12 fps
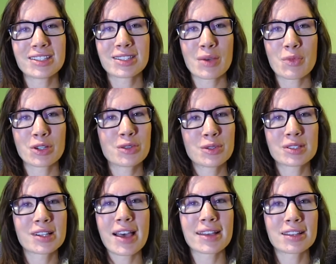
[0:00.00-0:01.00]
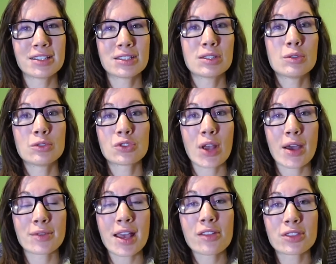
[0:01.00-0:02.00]
someone who's likely to drown
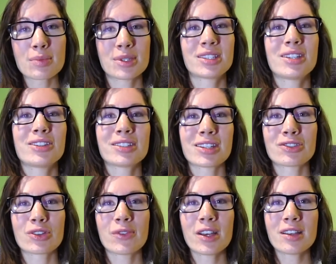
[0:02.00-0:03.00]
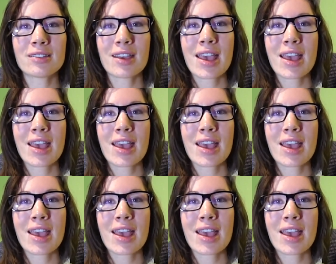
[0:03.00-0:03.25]
out the mysterious introvert